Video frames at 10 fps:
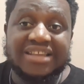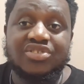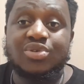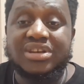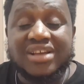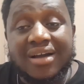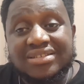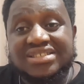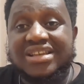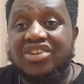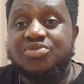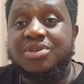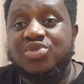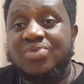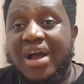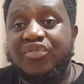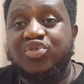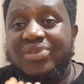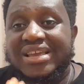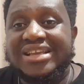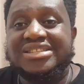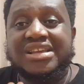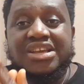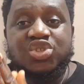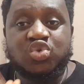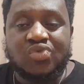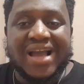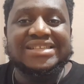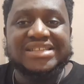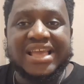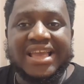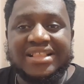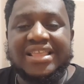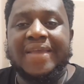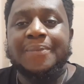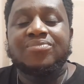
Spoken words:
So now this housemate will have to eat twice a day,